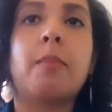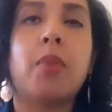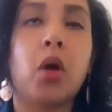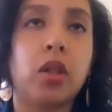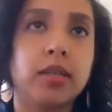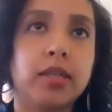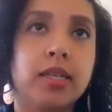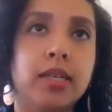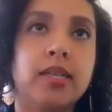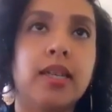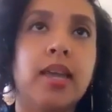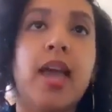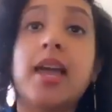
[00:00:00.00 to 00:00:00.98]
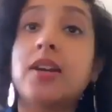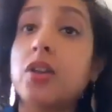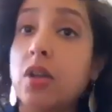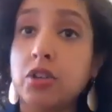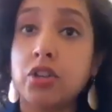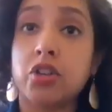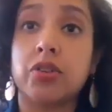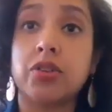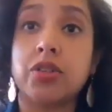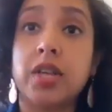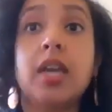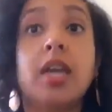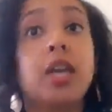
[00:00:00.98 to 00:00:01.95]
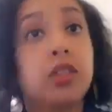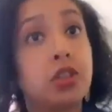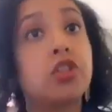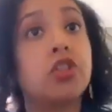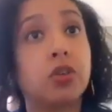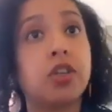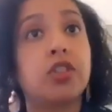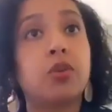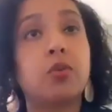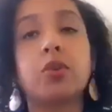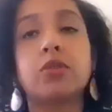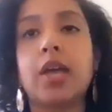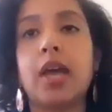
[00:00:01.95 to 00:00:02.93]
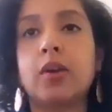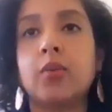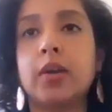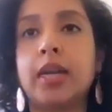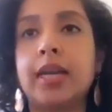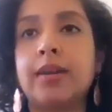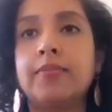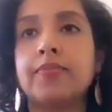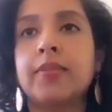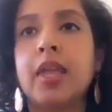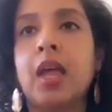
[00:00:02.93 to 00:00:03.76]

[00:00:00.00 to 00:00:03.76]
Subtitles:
policies, and cultures in the journey towards equity.